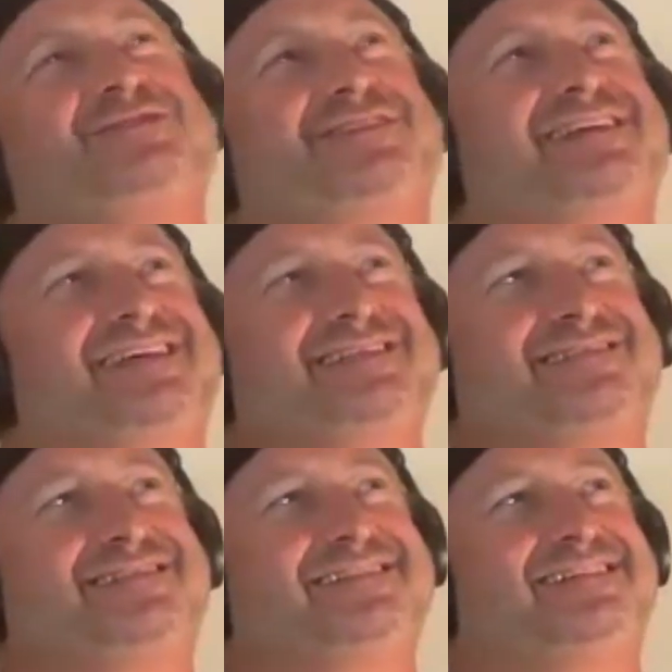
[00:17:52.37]
interesting.
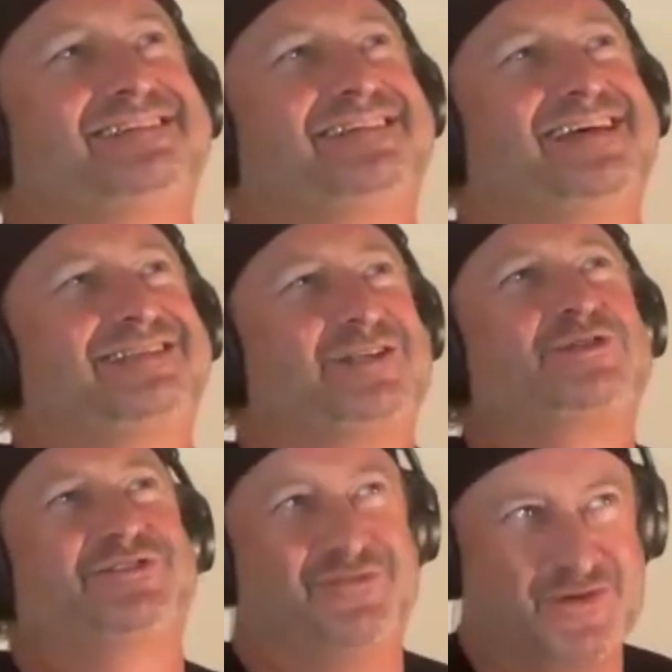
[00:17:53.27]
There's
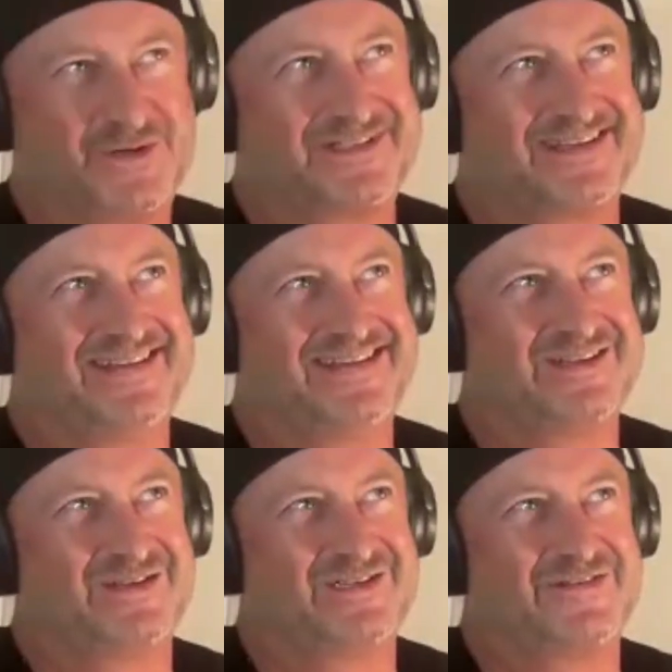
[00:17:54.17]
lots of books and there's
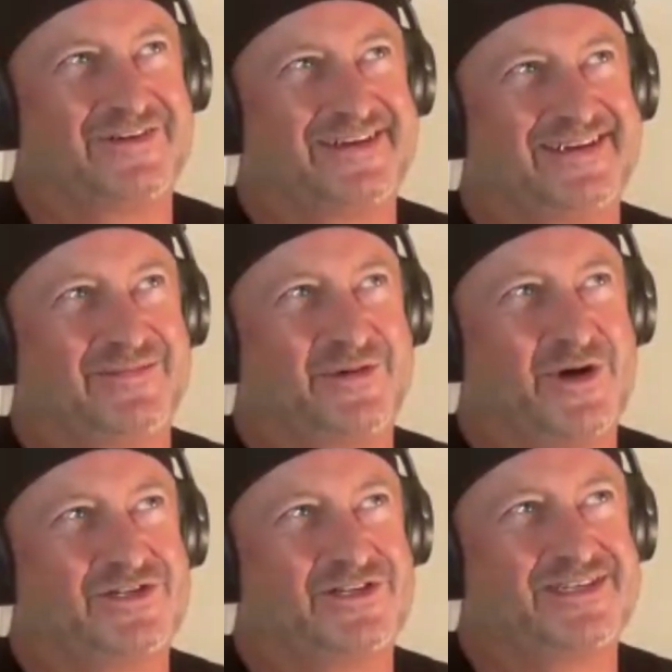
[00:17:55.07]
lots of different
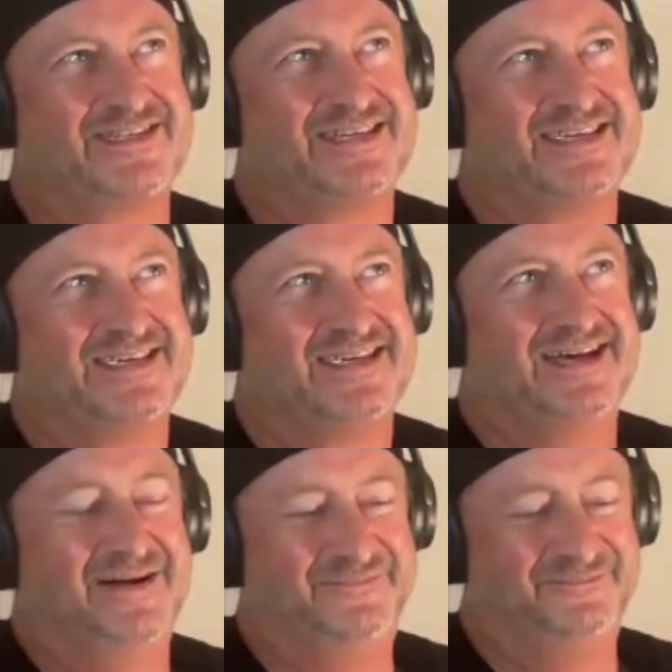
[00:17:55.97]
approaches.
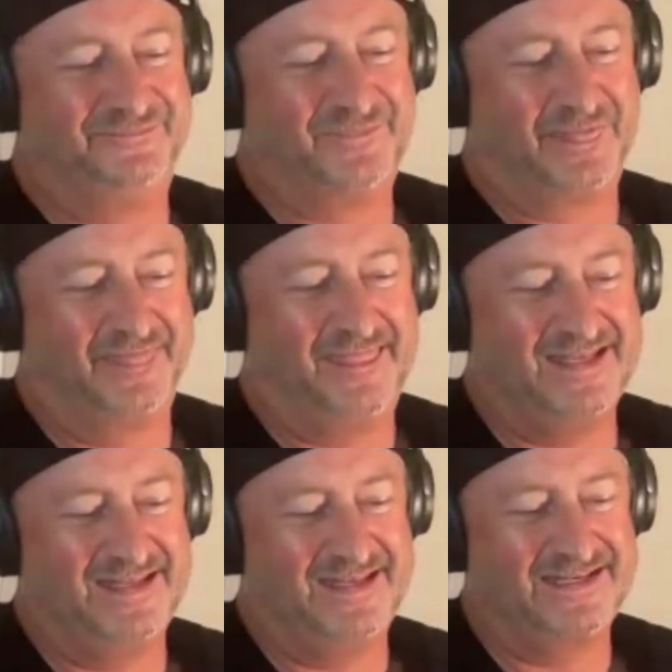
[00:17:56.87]
Um,
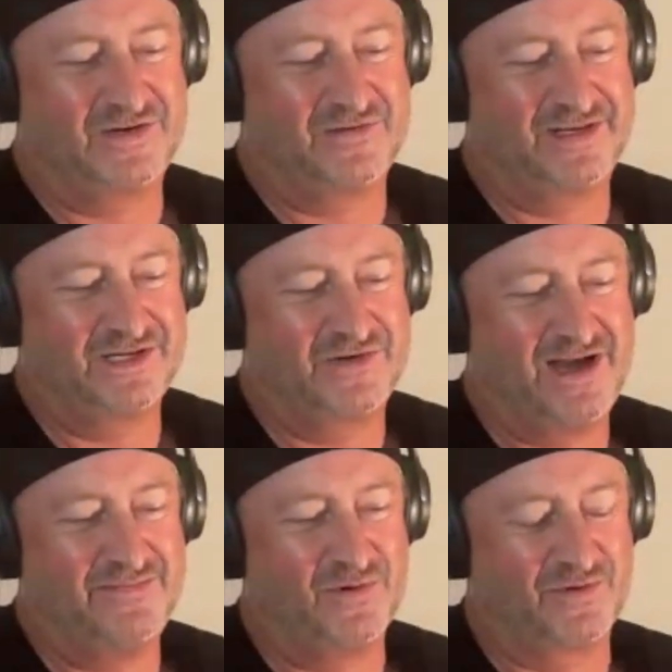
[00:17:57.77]
there's a
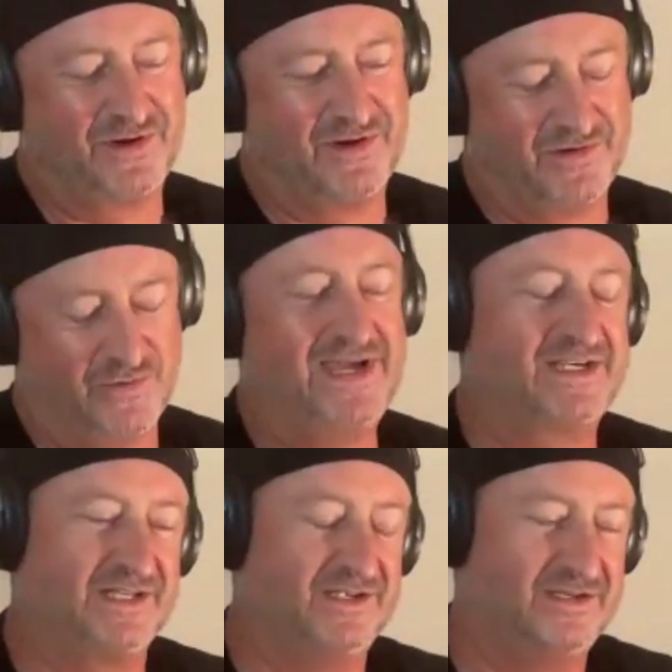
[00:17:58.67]
great book that we
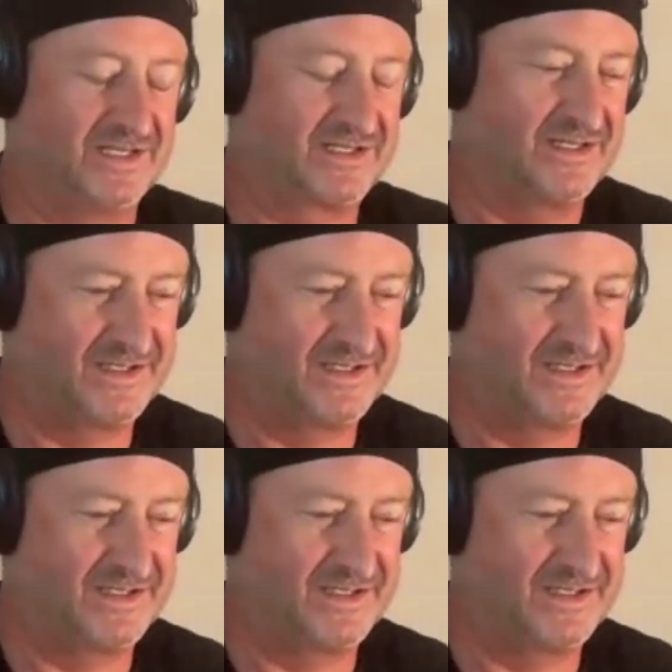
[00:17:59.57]
actually use as